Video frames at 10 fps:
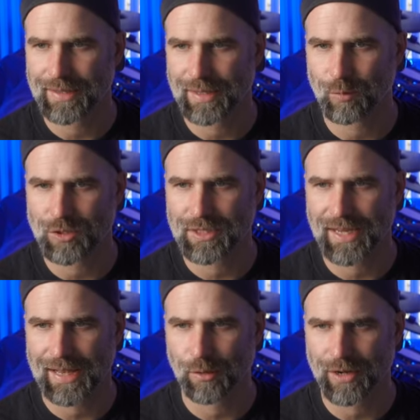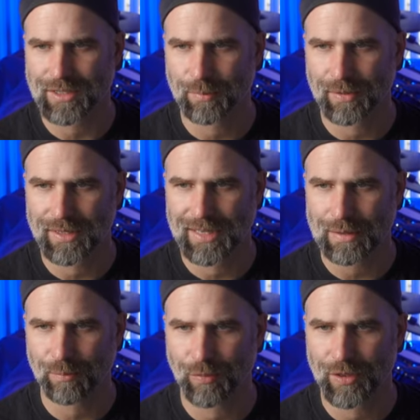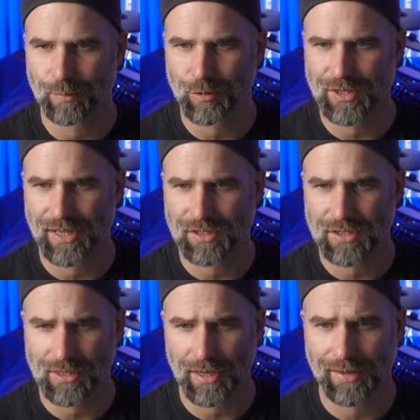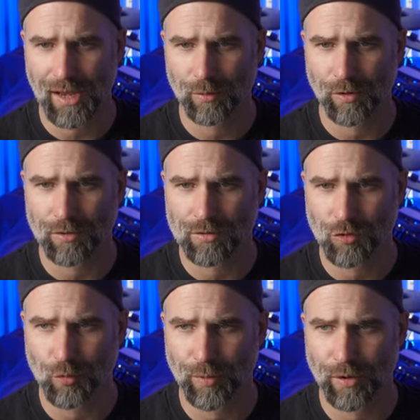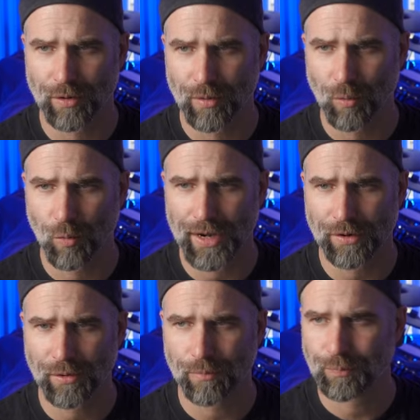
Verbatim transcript: it will scale the recipe, keep the percentage, and now it got super weird.